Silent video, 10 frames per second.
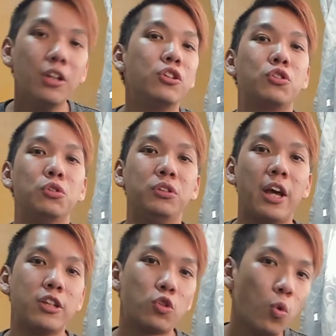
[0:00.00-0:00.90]
So
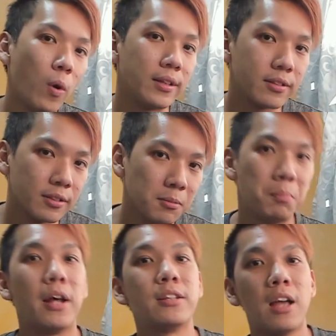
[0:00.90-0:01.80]
that is white
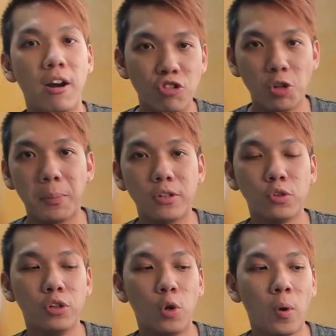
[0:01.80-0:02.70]
plus RGB.
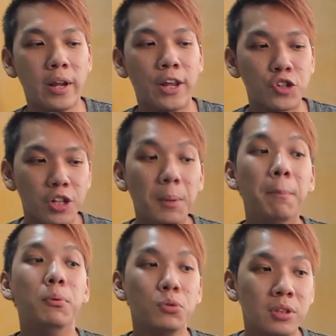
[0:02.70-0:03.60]
So the white actually
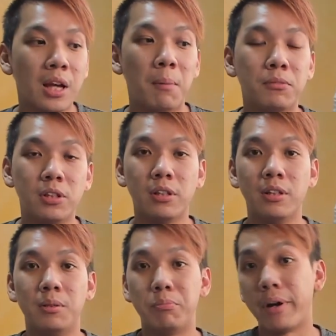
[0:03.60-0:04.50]
boosts up
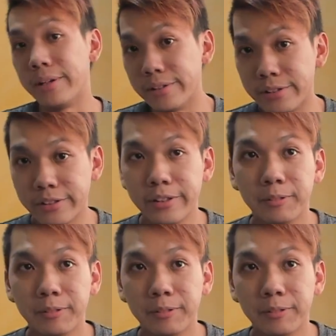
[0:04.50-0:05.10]
the brightness.